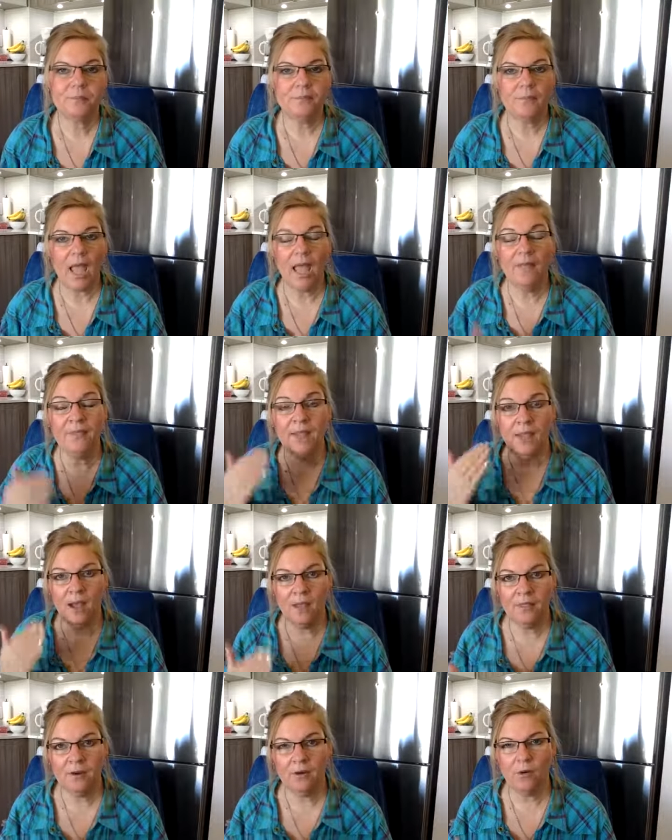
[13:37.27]
and the
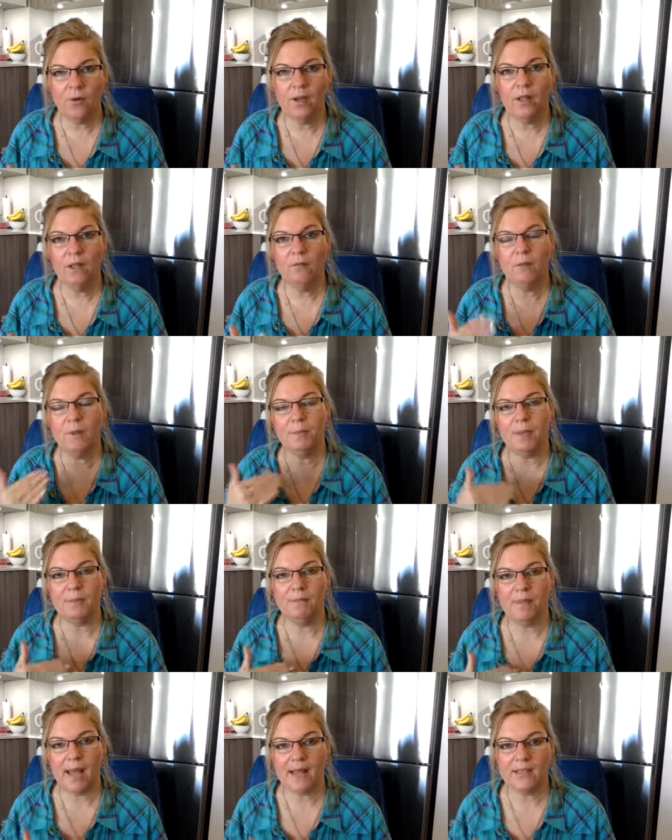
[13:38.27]
other oil would be
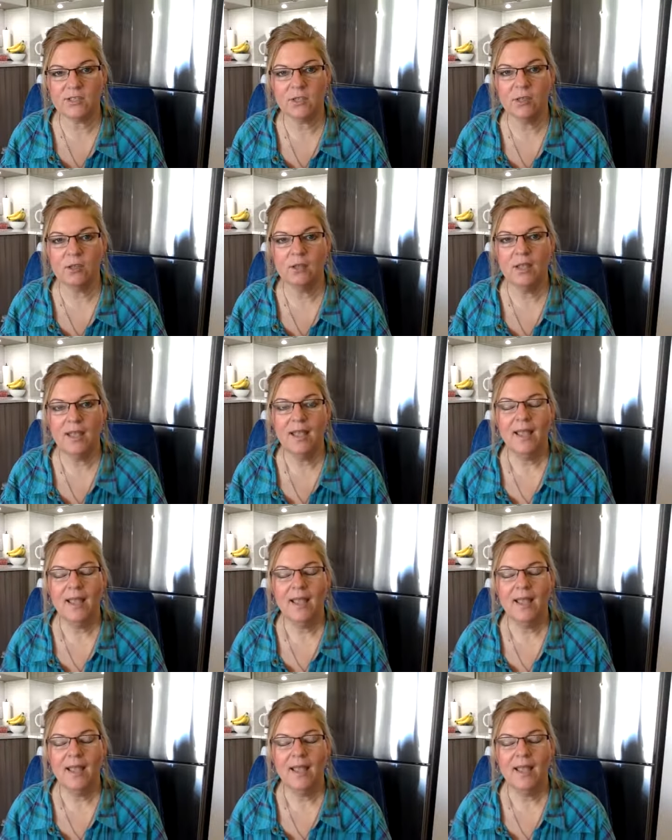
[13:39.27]
basil.